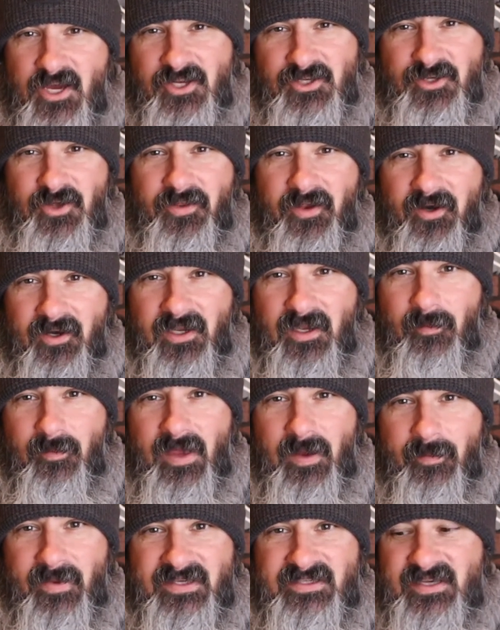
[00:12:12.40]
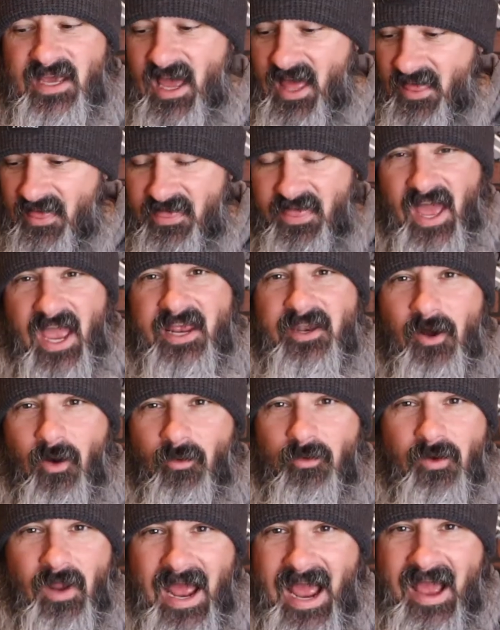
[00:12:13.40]
to their commitments. They
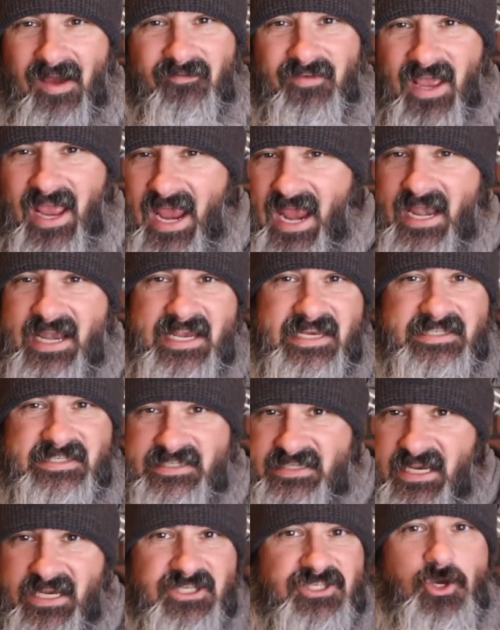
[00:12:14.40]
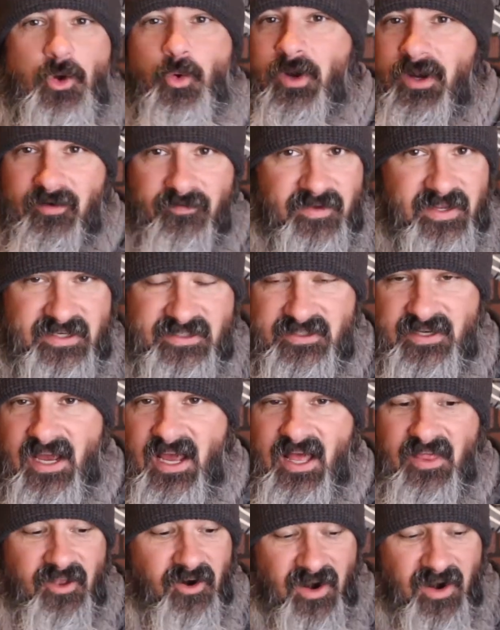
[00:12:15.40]
don't have any stick-to-itiveness. They're